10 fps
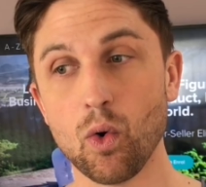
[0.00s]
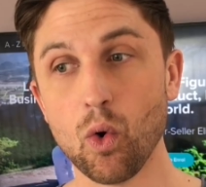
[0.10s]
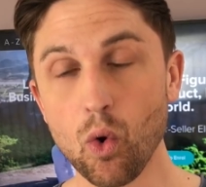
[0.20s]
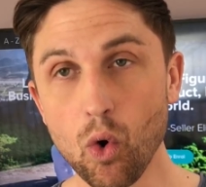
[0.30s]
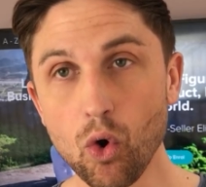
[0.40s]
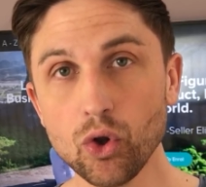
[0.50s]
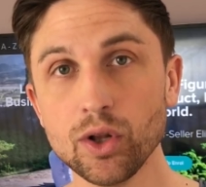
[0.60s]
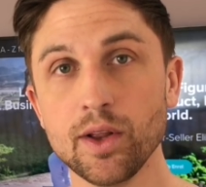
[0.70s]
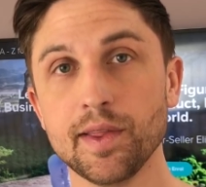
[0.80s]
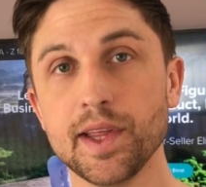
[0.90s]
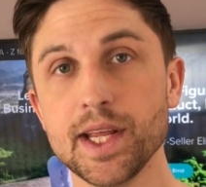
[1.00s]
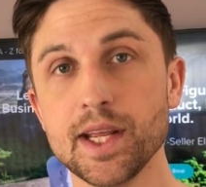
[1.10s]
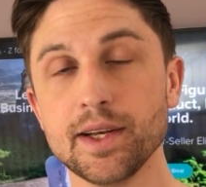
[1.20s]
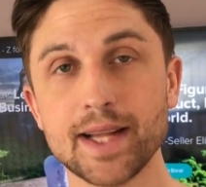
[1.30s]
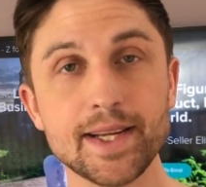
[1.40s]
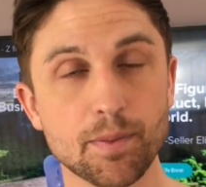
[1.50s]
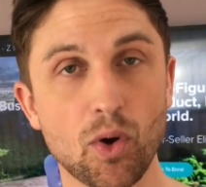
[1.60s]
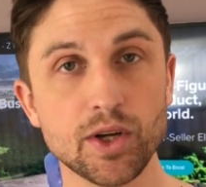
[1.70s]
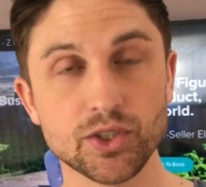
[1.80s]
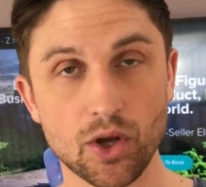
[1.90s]
all the data
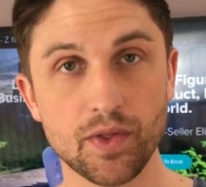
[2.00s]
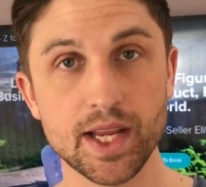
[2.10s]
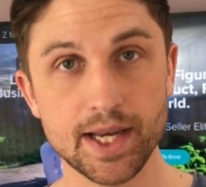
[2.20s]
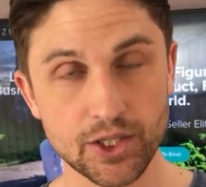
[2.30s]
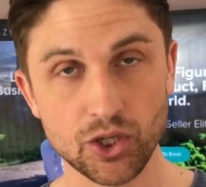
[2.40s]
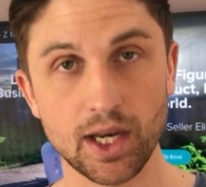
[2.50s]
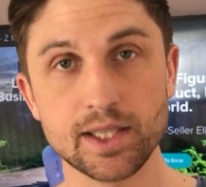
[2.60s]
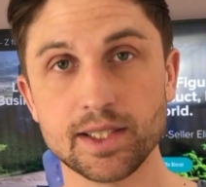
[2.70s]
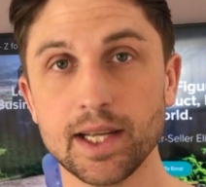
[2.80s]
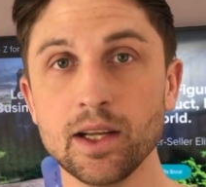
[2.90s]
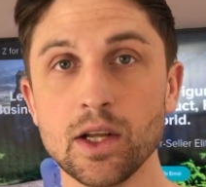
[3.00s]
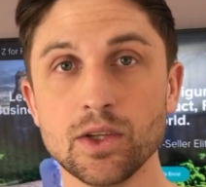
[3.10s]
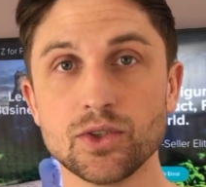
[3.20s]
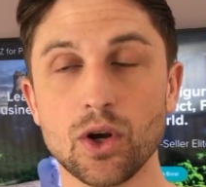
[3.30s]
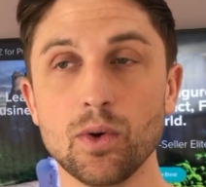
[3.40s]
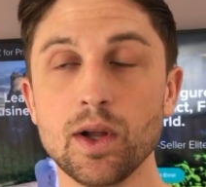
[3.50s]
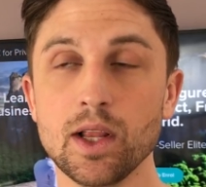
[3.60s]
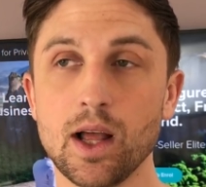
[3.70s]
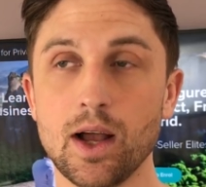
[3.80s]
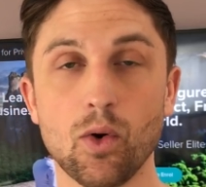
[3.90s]
points on the initial listing, so
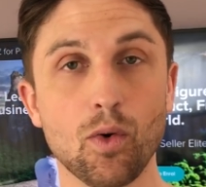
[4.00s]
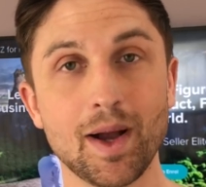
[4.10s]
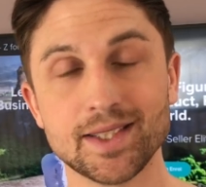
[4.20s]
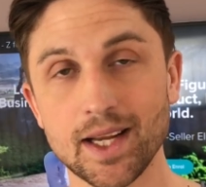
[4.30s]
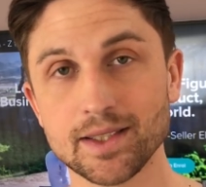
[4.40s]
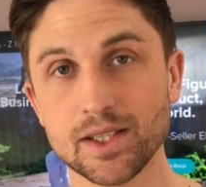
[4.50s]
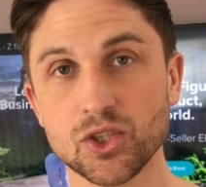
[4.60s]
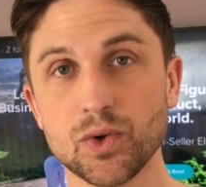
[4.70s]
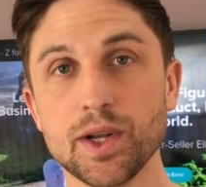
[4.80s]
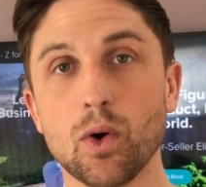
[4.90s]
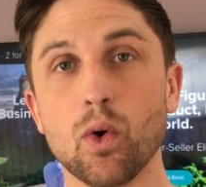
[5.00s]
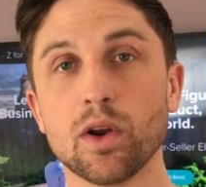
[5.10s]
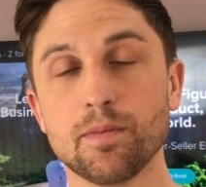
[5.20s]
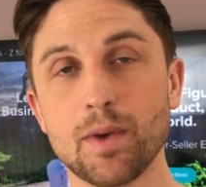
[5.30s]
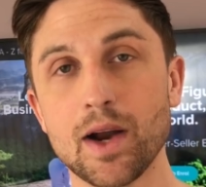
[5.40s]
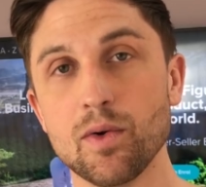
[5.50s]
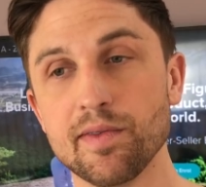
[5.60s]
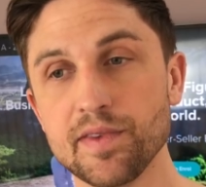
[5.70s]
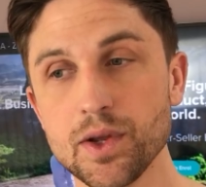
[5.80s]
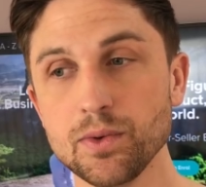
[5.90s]
all my sales history, all of my
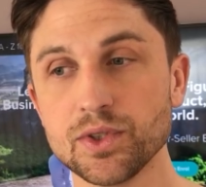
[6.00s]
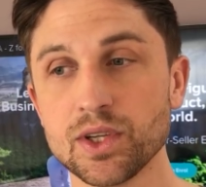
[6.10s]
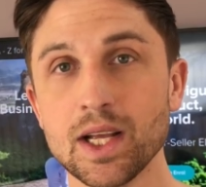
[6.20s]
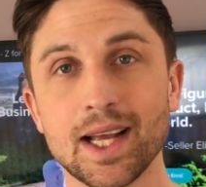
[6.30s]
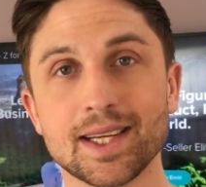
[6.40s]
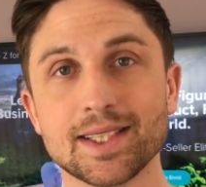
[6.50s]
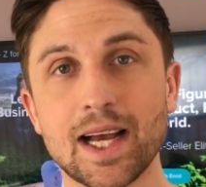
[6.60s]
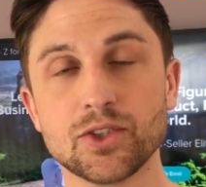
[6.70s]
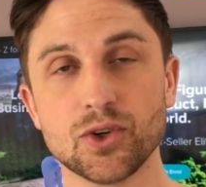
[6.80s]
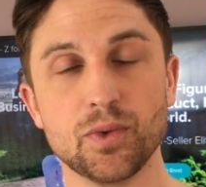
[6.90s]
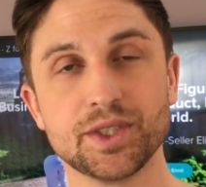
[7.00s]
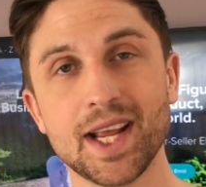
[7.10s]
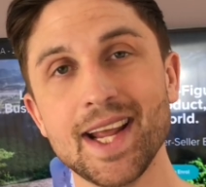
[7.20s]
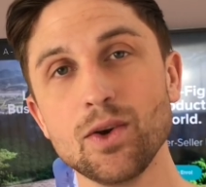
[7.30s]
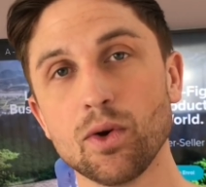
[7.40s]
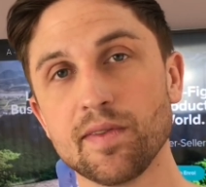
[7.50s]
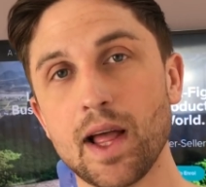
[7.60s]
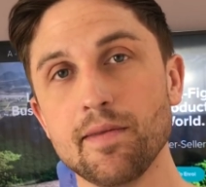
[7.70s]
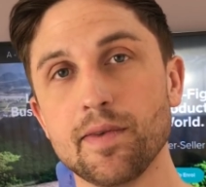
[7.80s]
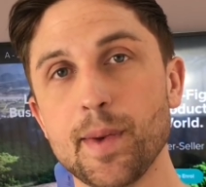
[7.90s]
reviews, etc. Retain all of
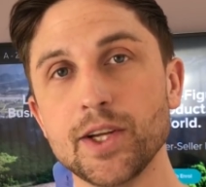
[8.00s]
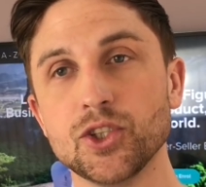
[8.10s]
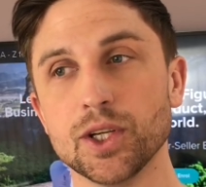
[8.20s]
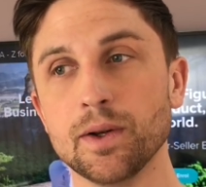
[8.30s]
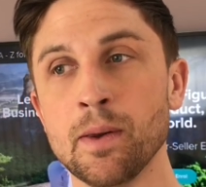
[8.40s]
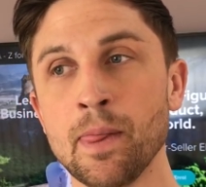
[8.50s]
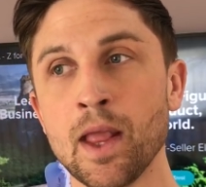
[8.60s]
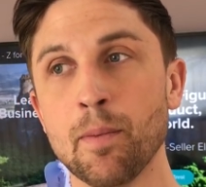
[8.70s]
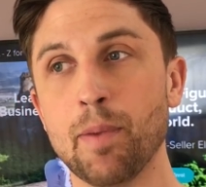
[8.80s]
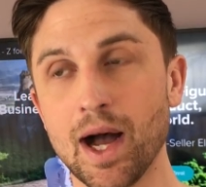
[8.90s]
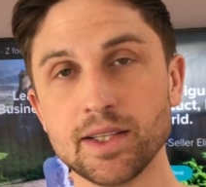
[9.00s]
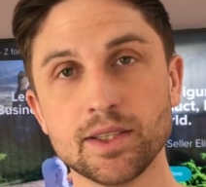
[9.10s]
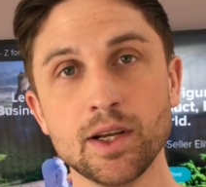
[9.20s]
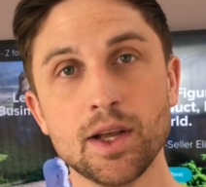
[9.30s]
that information, but